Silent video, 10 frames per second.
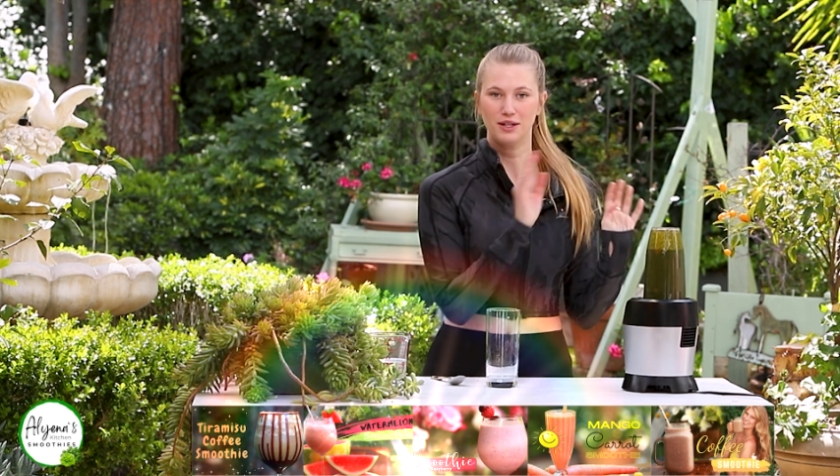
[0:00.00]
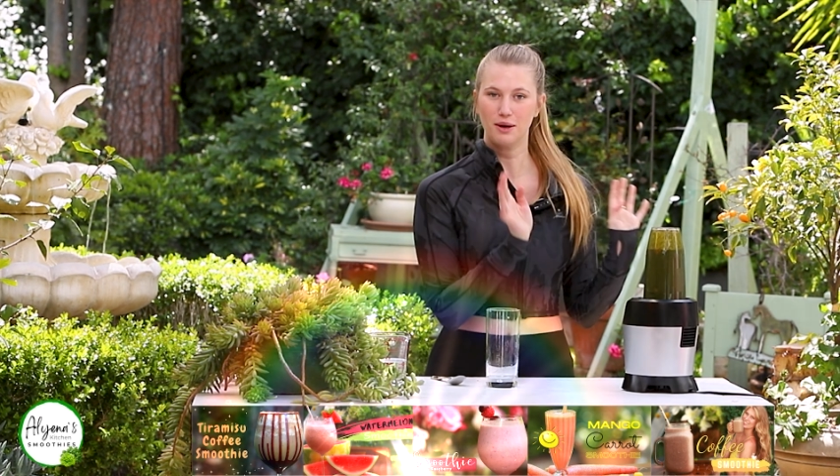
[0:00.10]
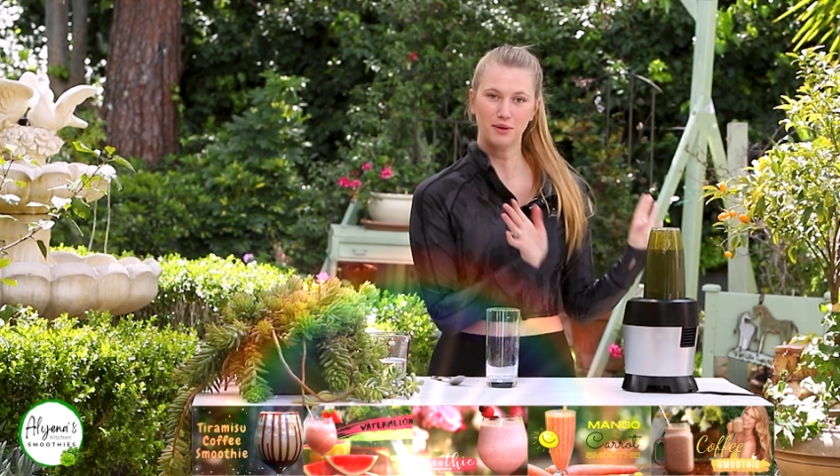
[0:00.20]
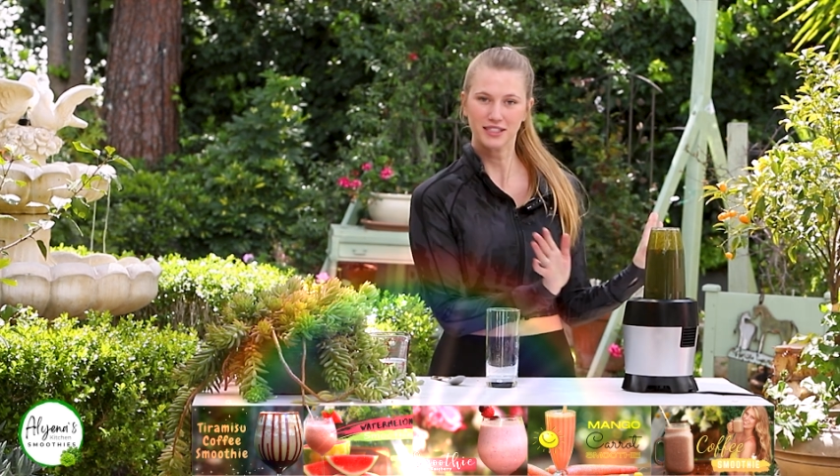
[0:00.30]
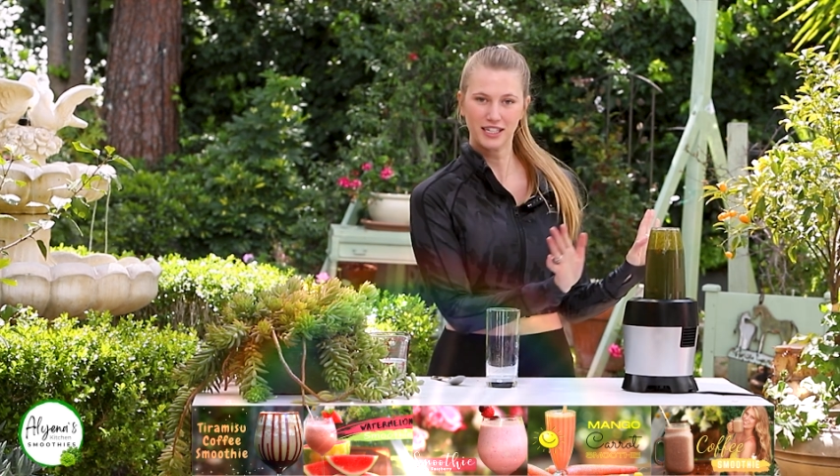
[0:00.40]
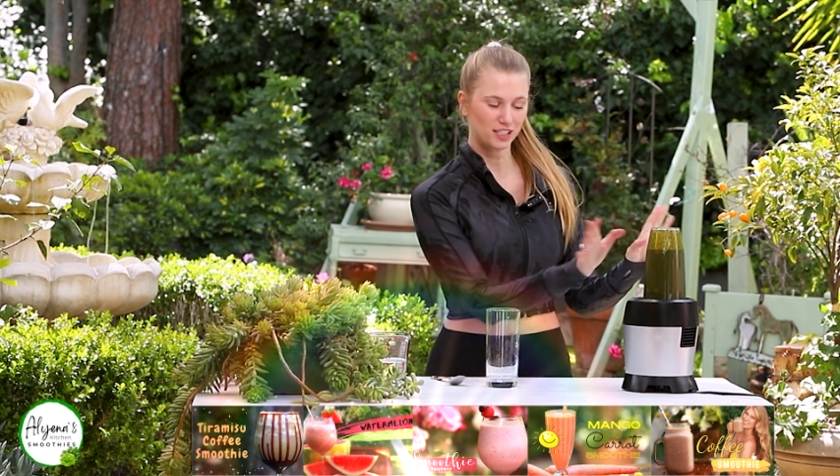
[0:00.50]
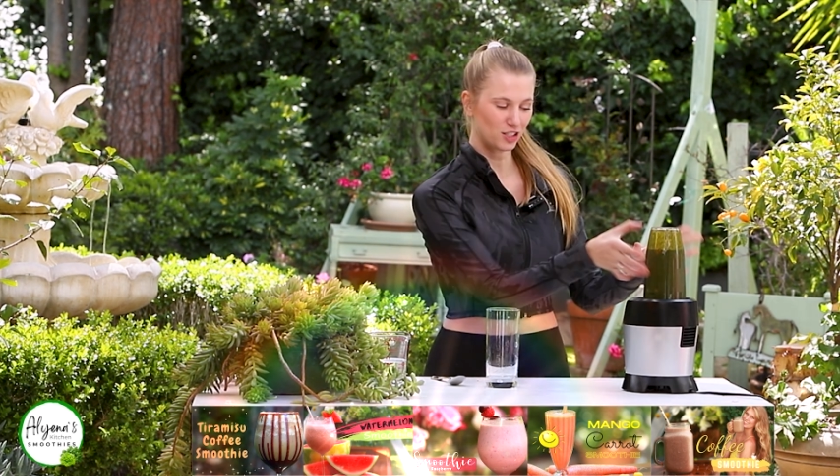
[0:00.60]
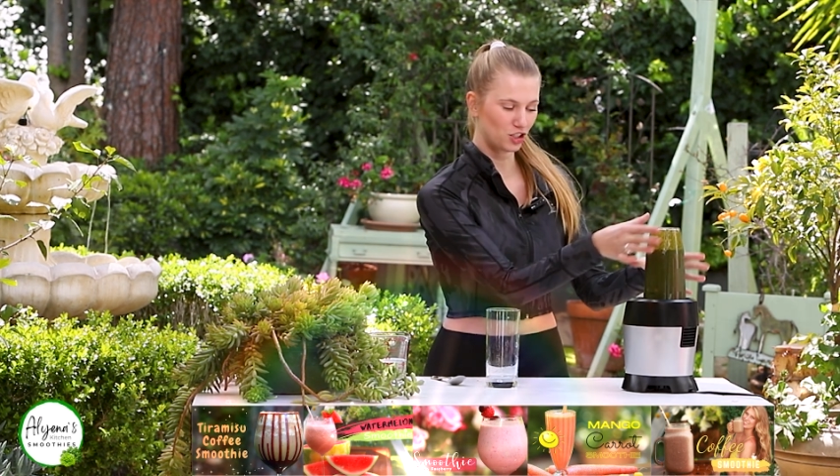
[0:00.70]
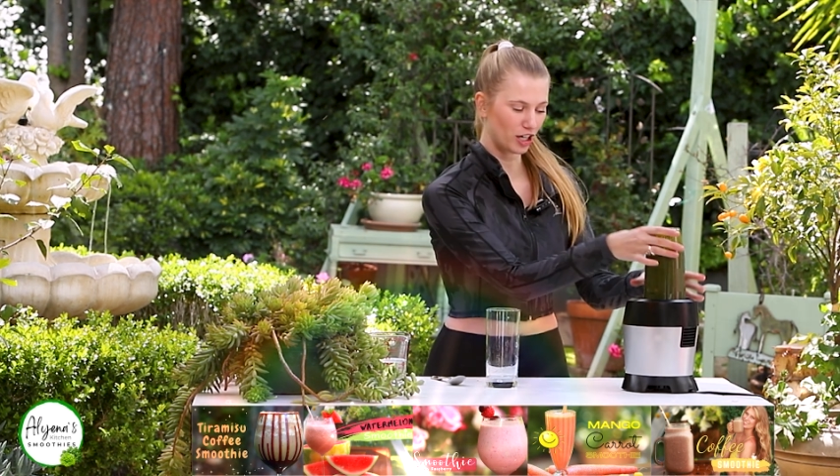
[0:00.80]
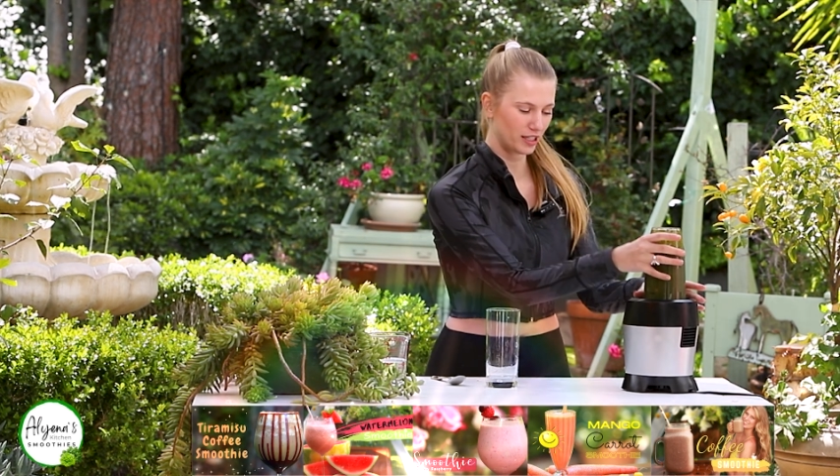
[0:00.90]
no one likes
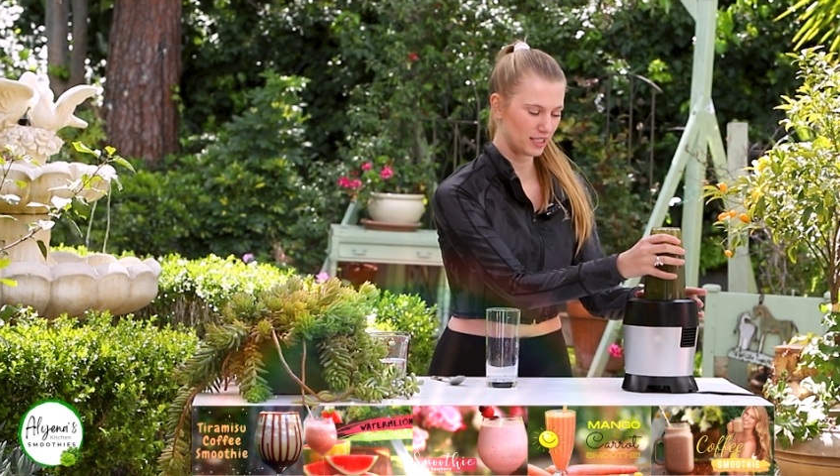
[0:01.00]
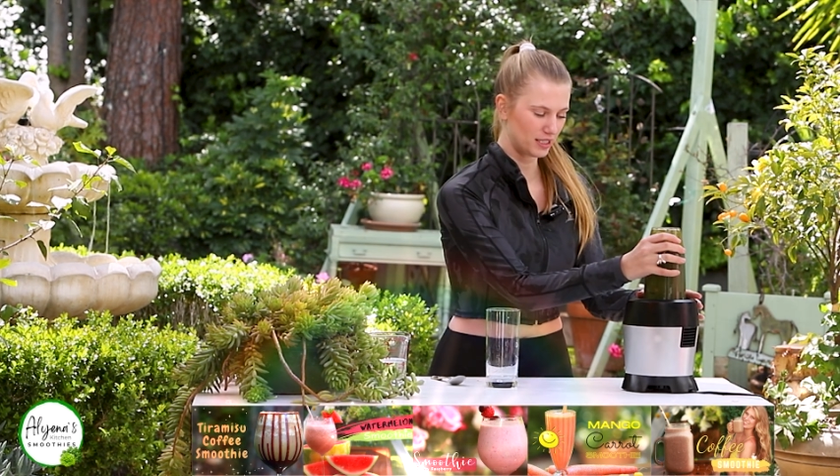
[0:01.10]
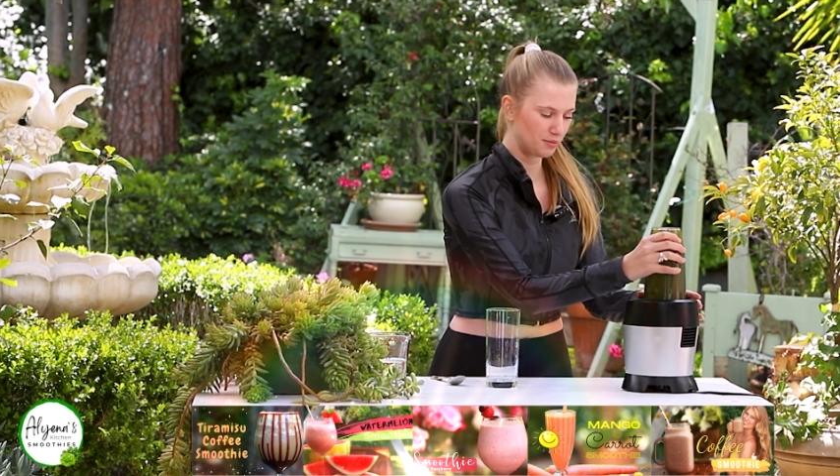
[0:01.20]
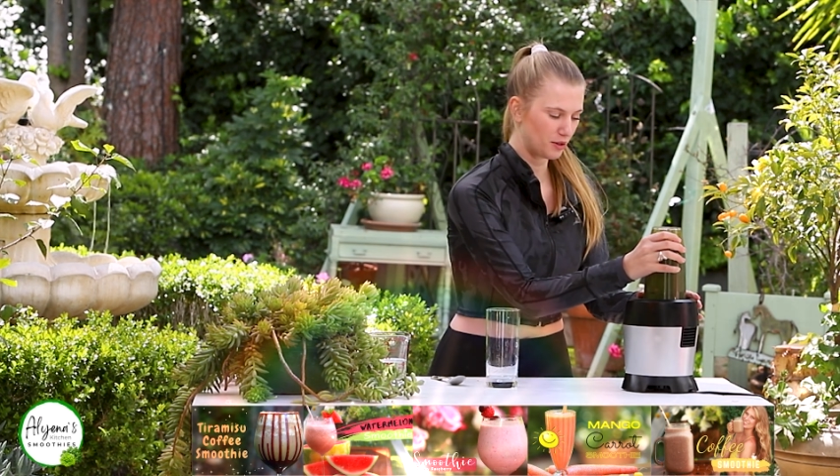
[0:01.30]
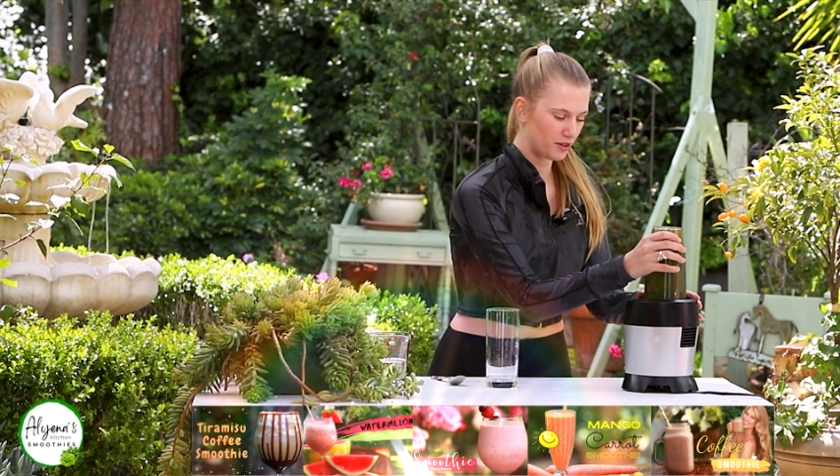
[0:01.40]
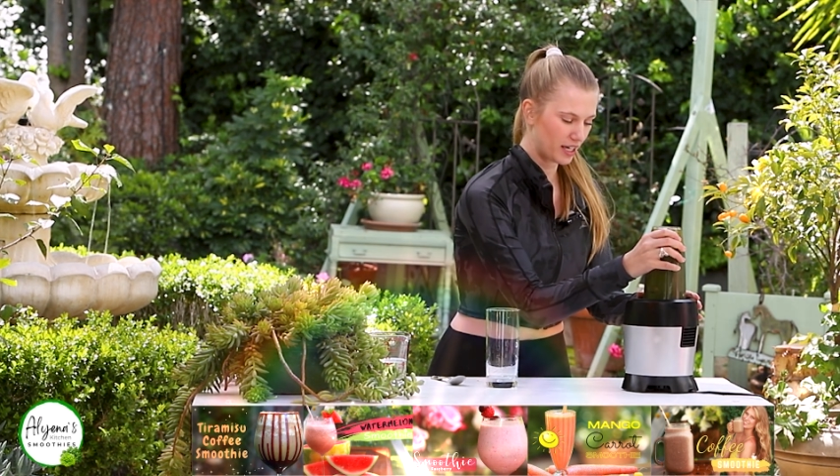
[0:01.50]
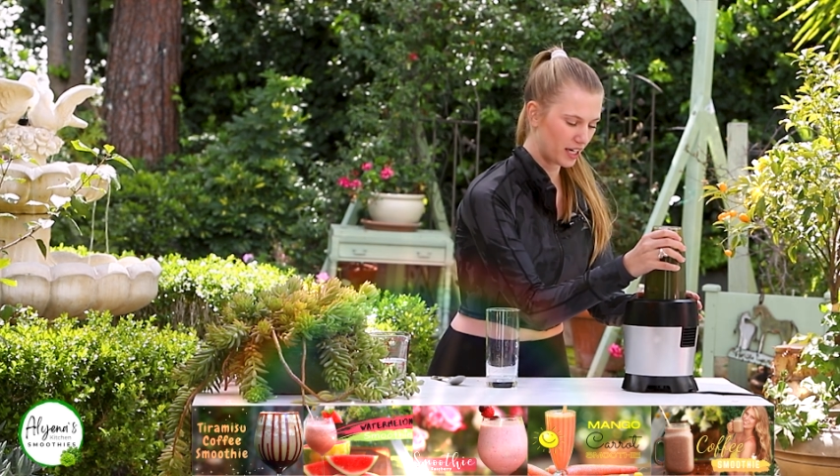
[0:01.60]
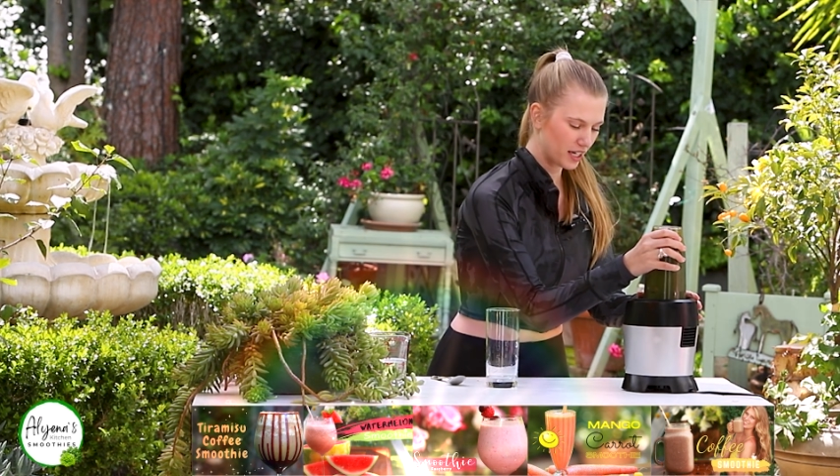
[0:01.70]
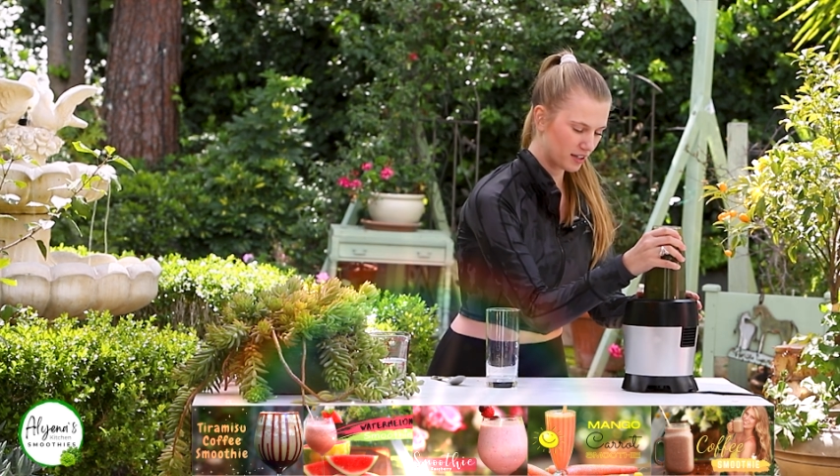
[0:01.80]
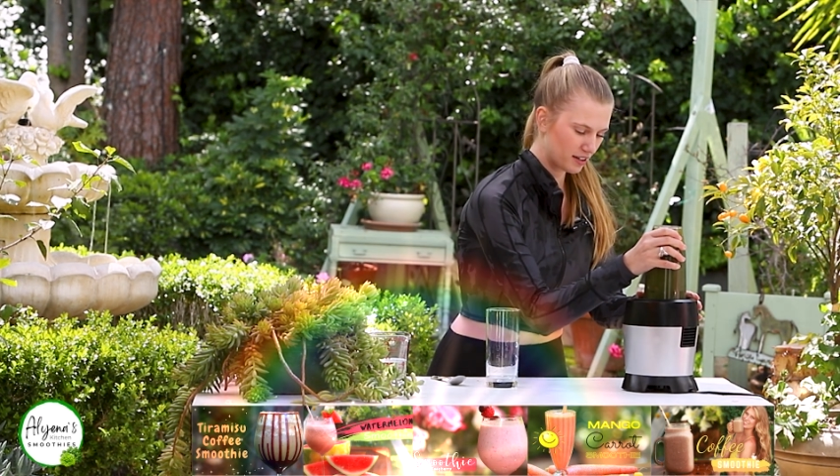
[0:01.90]
a chunky smoothie.